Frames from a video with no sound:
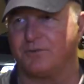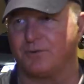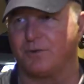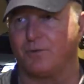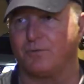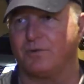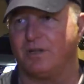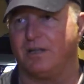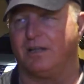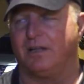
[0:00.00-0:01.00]
year old
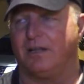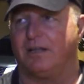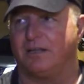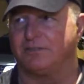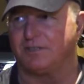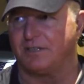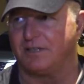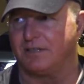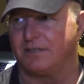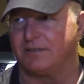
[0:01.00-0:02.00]
and said
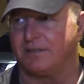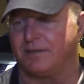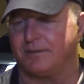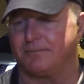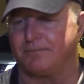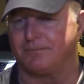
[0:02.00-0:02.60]
that uh,